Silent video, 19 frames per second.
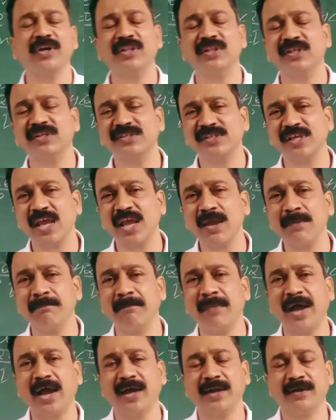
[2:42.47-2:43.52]
in the same
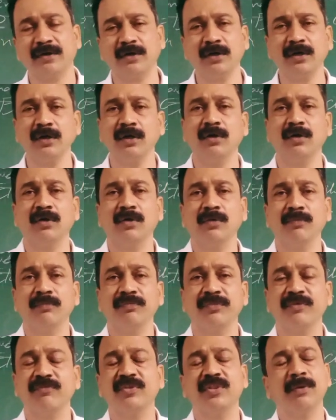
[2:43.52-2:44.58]
manner
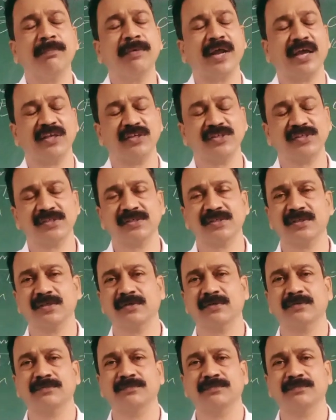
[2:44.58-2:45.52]
with the price.